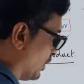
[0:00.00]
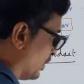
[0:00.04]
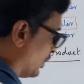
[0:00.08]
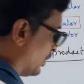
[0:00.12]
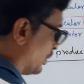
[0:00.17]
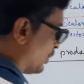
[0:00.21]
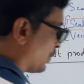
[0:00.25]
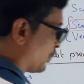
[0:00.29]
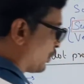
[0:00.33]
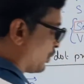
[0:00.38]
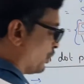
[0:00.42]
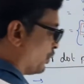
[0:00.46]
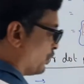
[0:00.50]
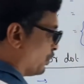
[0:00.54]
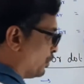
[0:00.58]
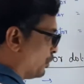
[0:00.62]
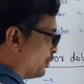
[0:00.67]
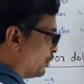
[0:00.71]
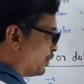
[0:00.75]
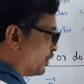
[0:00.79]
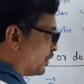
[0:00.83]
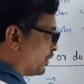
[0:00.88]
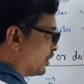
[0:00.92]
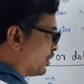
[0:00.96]

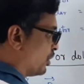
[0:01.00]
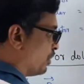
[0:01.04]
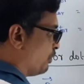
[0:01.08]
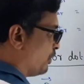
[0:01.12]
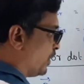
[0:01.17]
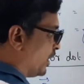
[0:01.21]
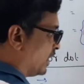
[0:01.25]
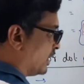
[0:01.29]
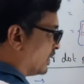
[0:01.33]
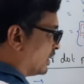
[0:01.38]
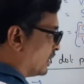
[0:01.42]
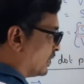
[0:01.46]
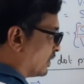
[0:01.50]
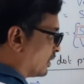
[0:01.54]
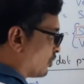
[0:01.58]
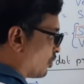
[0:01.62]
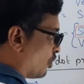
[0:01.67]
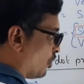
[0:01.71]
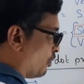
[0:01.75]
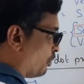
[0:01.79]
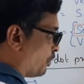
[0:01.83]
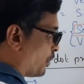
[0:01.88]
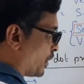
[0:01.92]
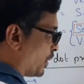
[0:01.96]
So give me the
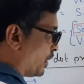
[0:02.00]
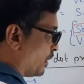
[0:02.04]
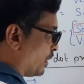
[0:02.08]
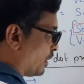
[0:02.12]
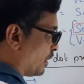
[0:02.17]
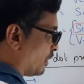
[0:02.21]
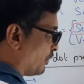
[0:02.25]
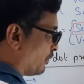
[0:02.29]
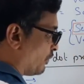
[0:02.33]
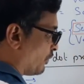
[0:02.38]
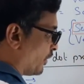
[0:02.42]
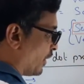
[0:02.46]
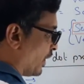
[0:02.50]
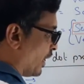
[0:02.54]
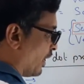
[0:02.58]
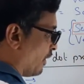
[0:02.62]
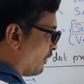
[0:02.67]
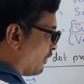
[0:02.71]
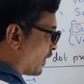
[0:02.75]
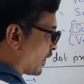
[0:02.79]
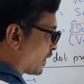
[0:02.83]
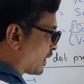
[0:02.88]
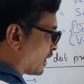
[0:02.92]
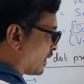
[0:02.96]
component of A
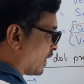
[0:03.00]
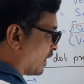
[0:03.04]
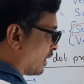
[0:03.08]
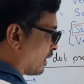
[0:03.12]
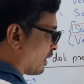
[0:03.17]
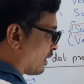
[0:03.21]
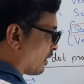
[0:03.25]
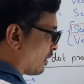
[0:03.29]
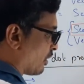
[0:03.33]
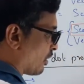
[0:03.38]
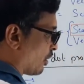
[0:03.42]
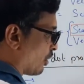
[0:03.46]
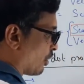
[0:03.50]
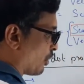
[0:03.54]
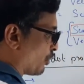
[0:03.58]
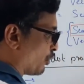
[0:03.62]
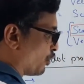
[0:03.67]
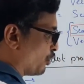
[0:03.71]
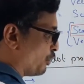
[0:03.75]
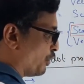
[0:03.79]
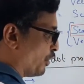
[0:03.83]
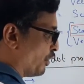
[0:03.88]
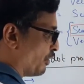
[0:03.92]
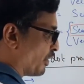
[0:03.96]
vector along
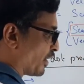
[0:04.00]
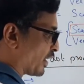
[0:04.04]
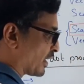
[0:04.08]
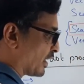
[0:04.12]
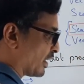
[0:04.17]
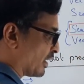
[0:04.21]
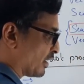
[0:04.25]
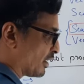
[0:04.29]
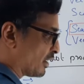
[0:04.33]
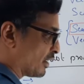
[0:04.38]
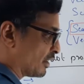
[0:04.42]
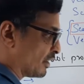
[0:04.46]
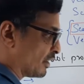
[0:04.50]
UB vector.